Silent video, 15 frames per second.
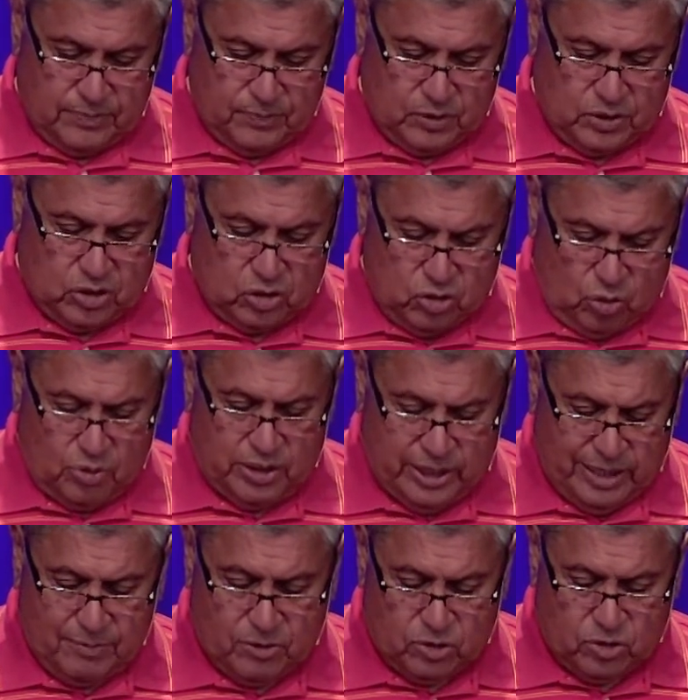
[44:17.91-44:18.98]
He says their
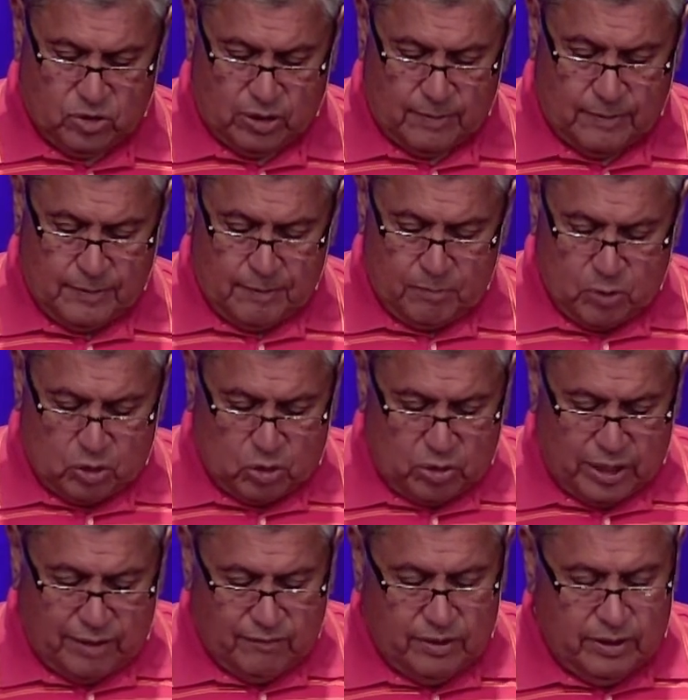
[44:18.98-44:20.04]
redeemer is strong, but their
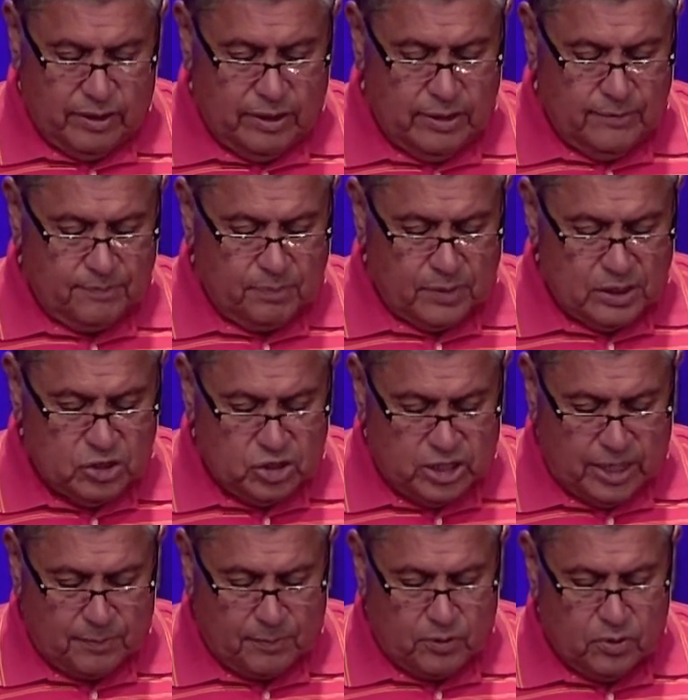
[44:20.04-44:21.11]
heavenly
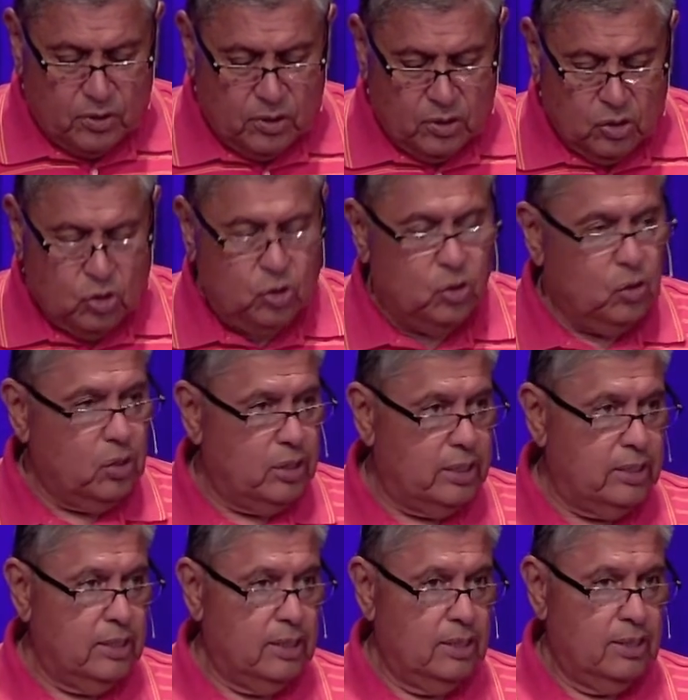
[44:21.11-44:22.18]
shepherd
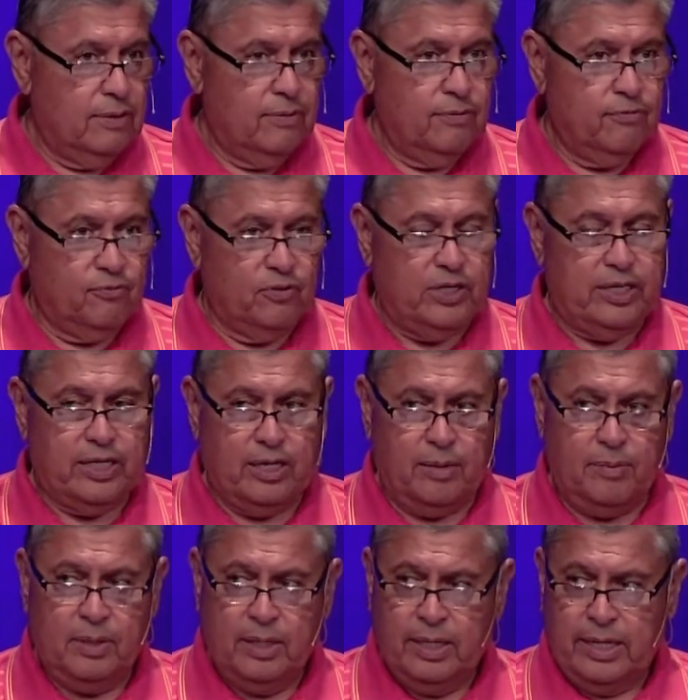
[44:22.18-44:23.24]
could free
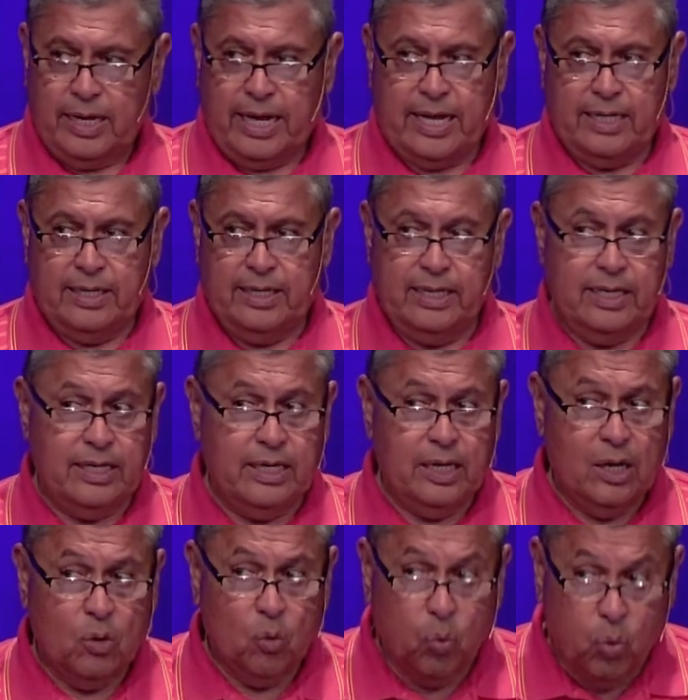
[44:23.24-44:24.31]
them, and
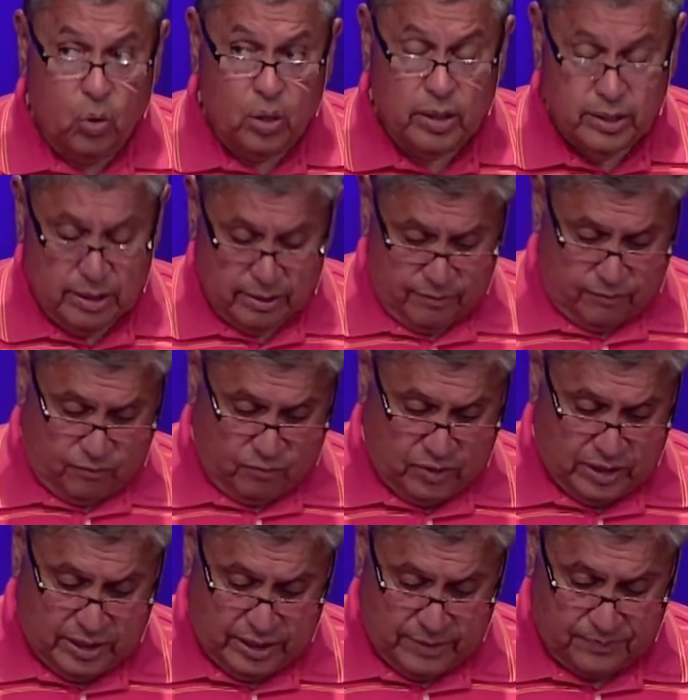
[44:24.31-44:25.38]
he would
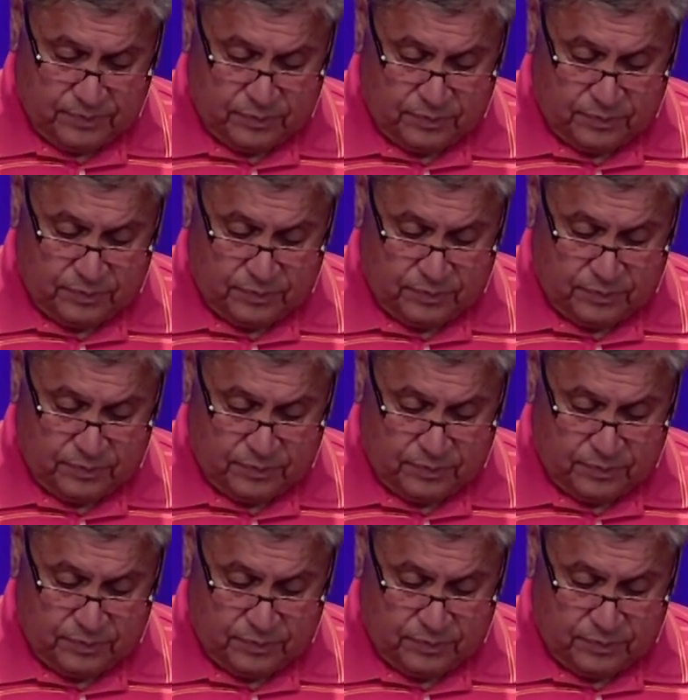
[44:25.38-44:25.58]
free them.